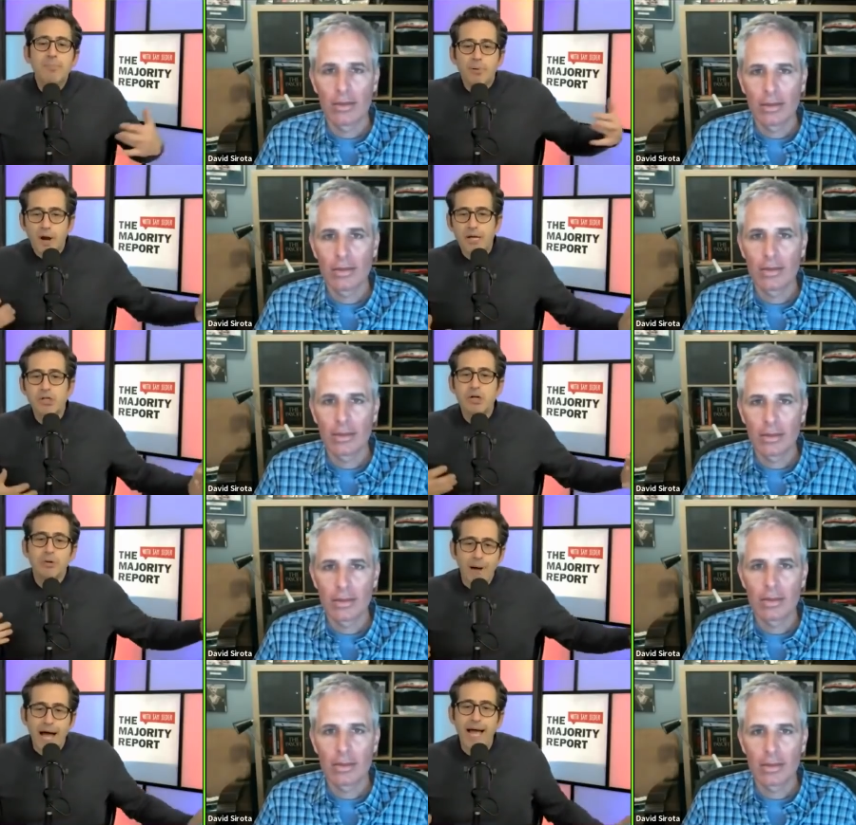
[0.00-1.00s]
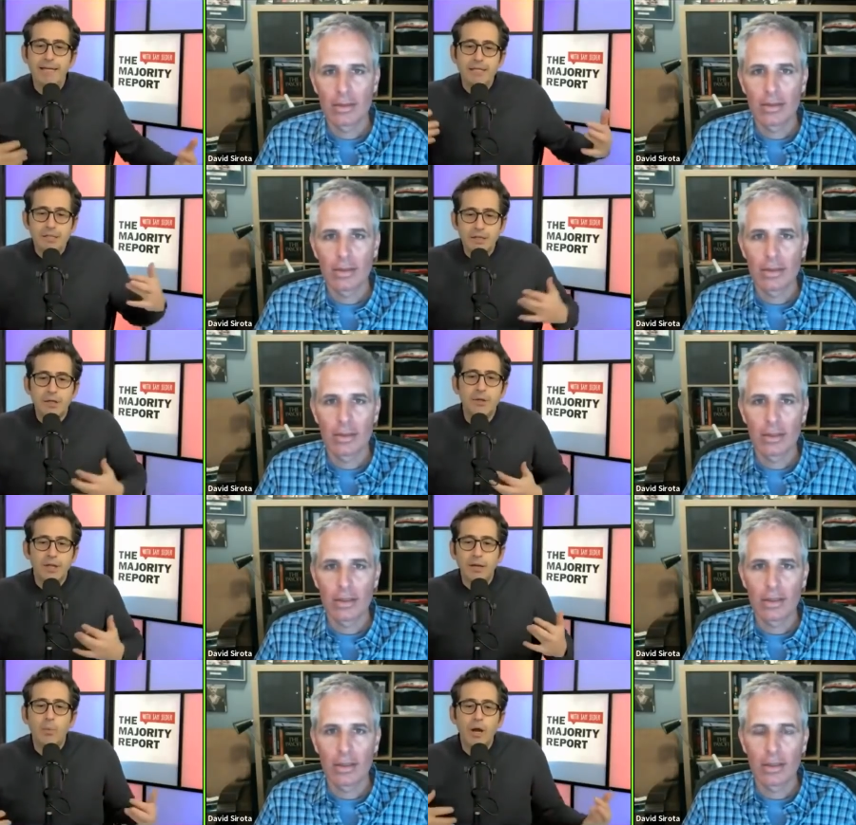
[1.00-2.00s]
Speaker 1: pressure Biden to,
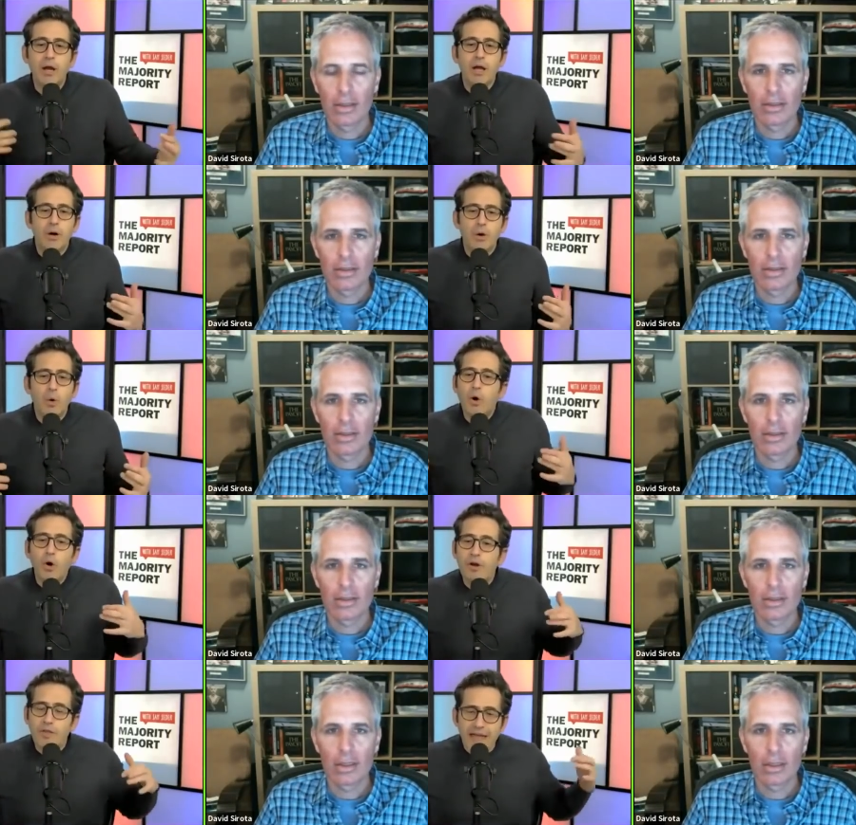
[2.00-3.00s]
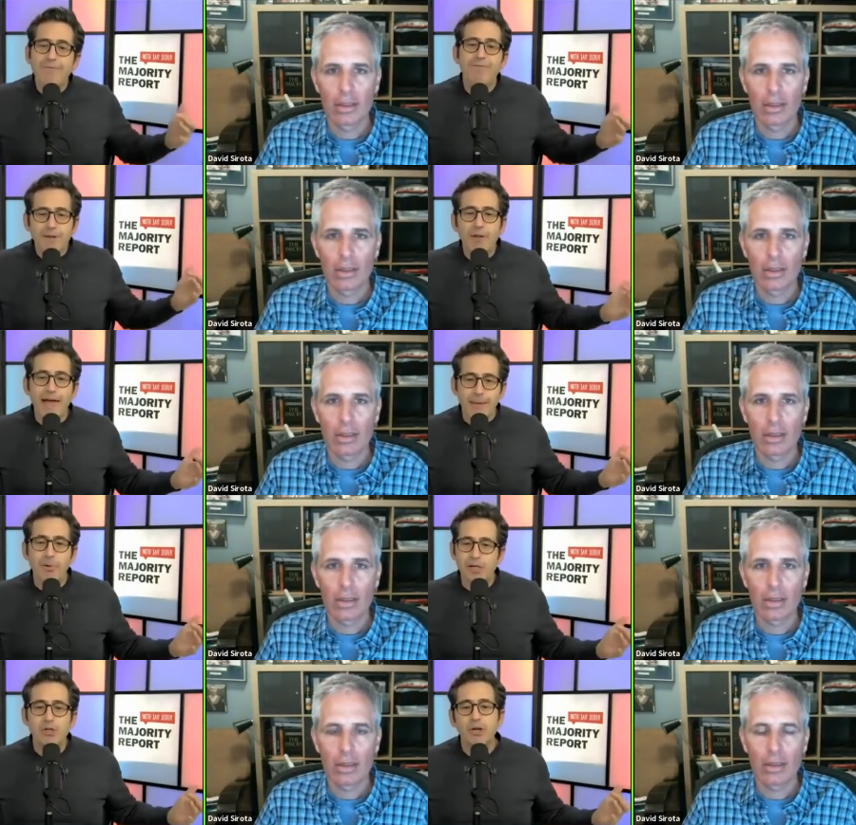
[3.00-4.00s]
like, where, or do they feel that
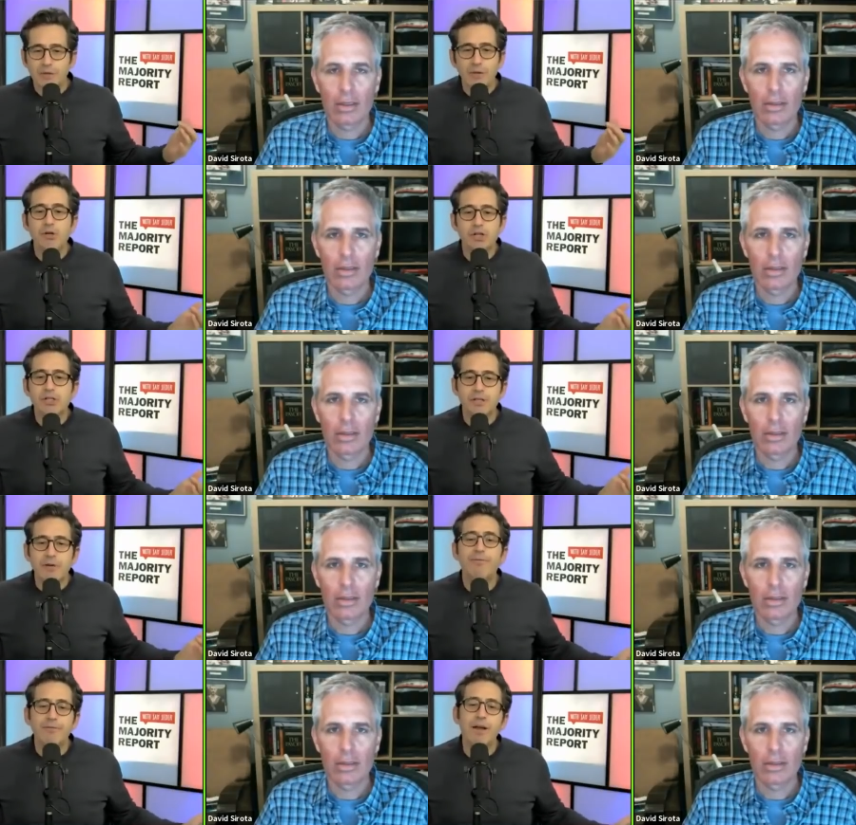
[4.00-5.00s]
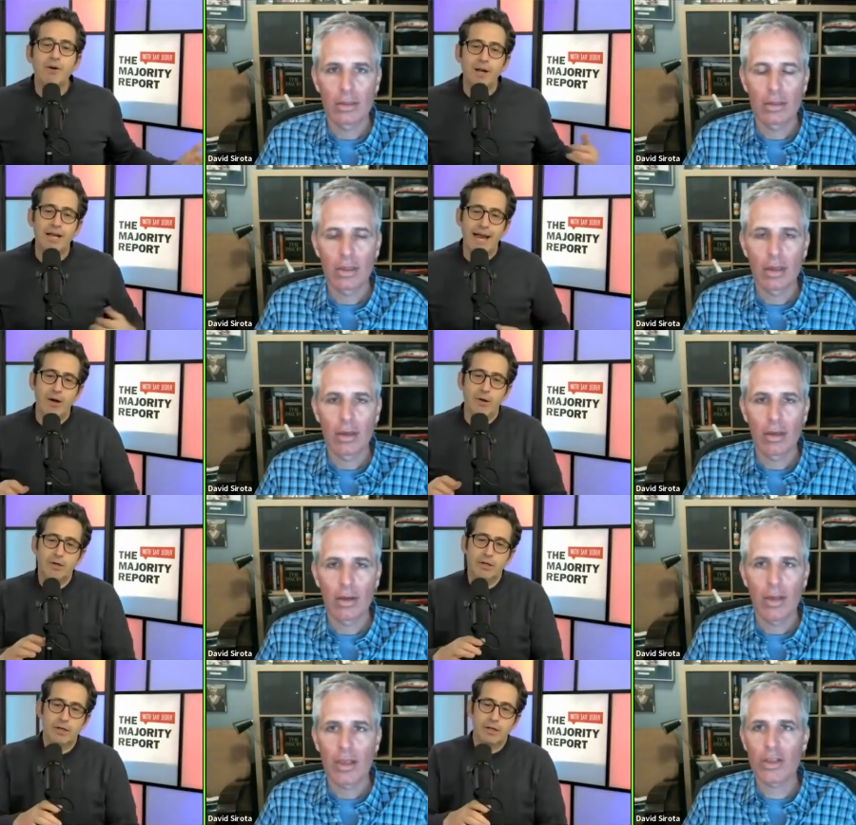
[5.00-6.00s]
pressure and they're figuring it out?
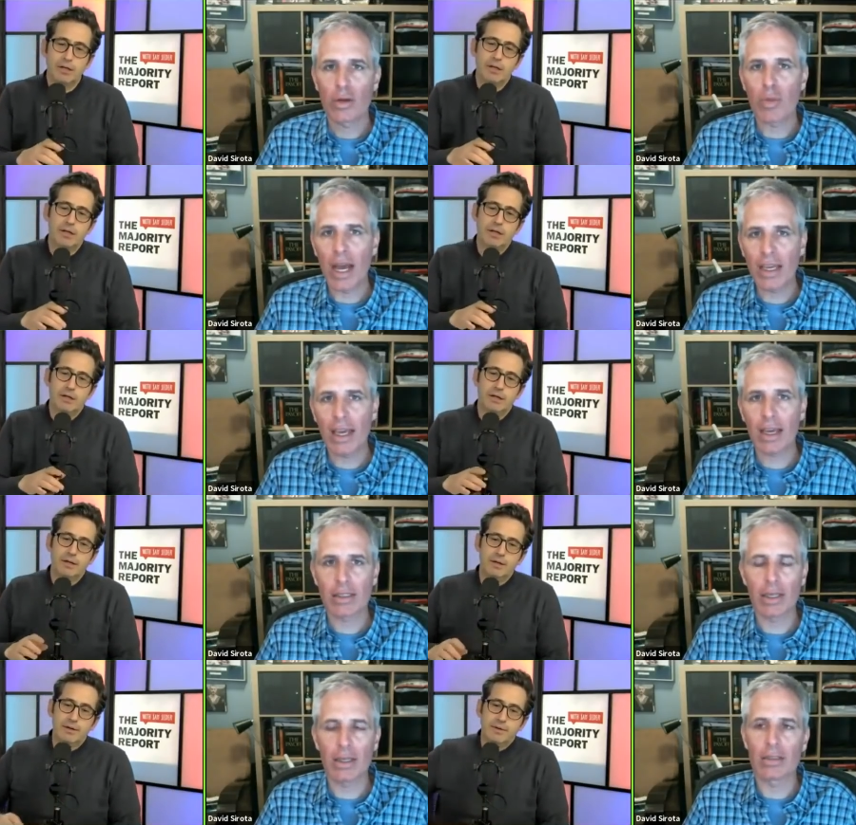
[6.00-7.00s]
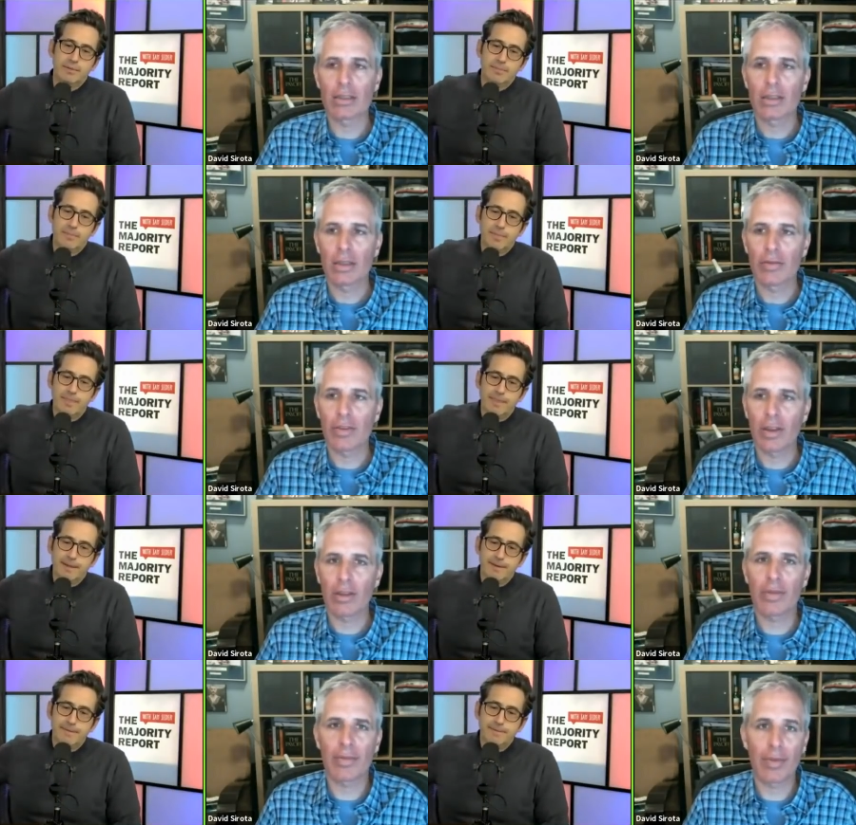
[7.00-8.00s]
Speaker 2: So my guess is, if
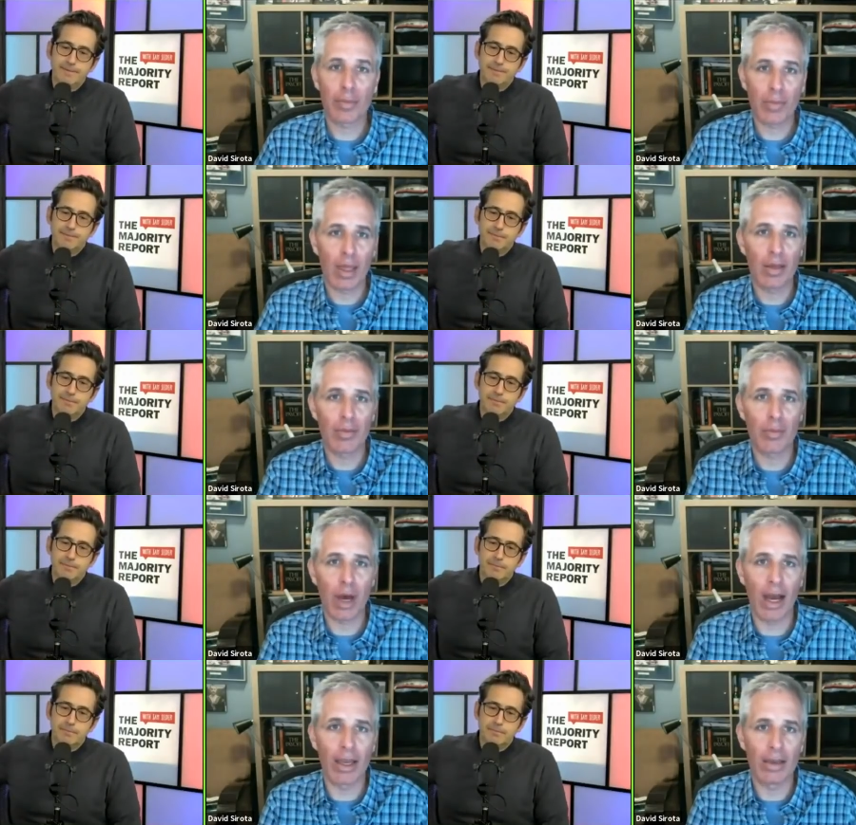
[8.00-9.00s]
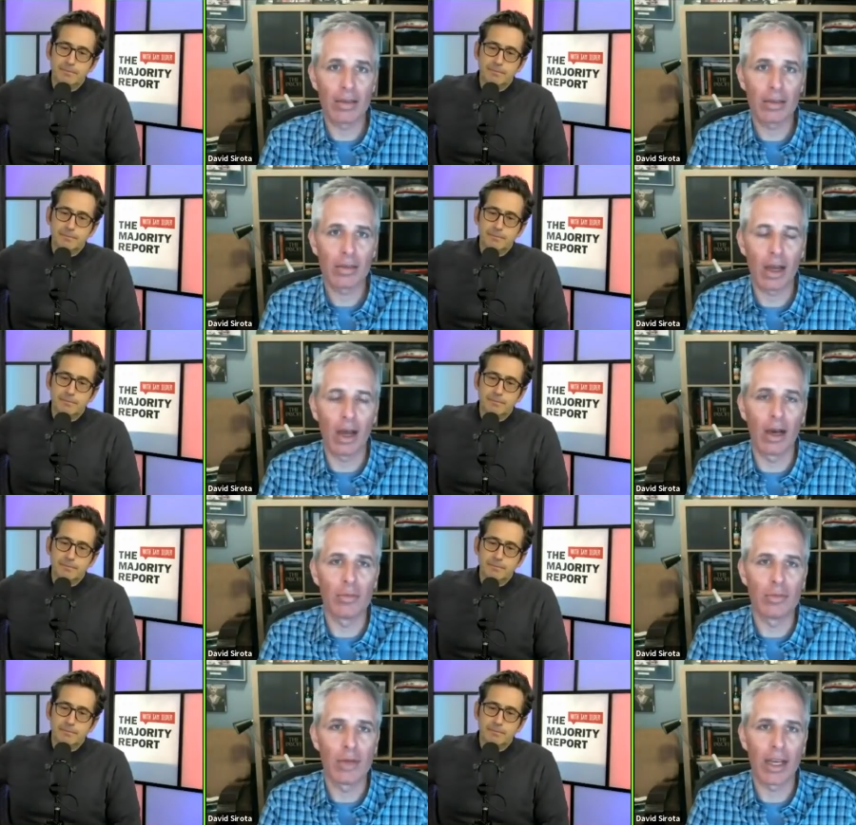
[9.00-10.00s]
my,
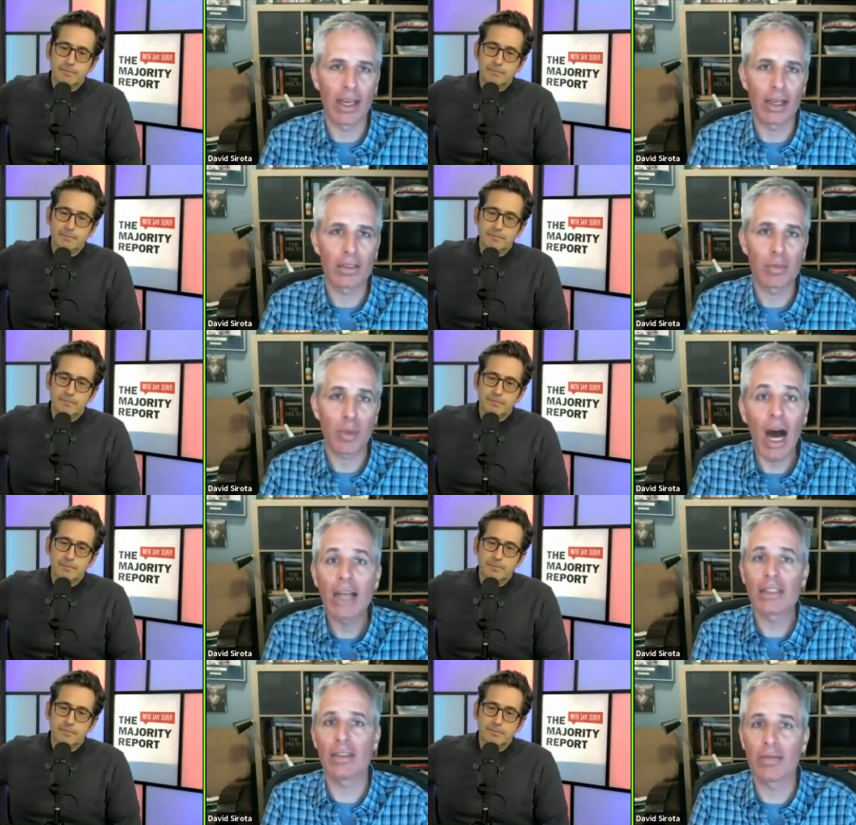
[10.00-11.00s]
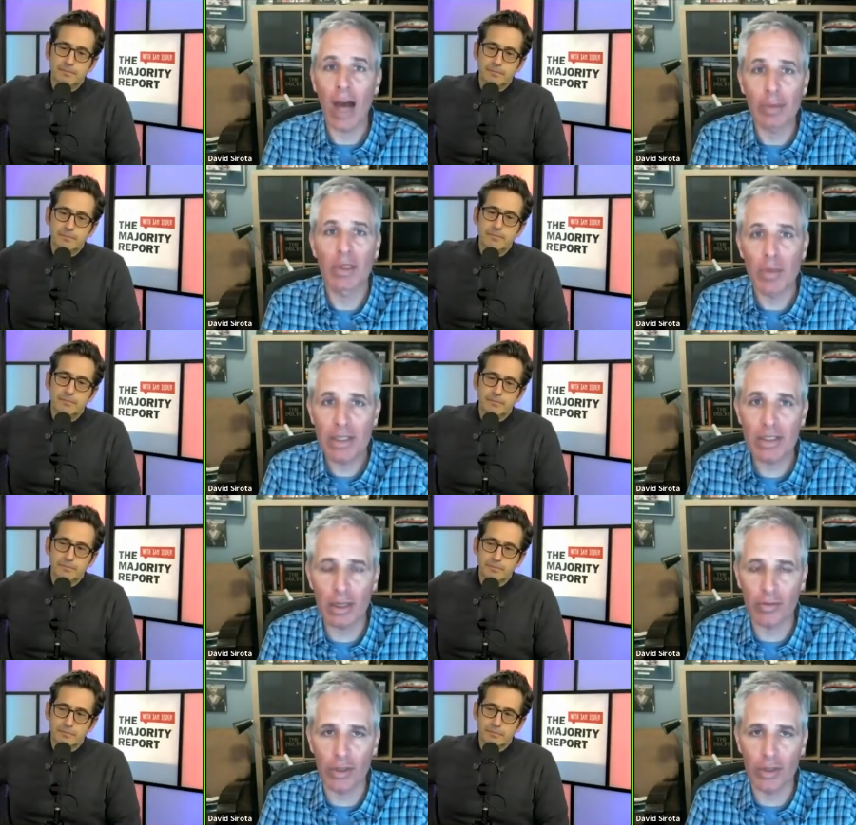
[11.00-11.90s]
I guess, positive, optimistic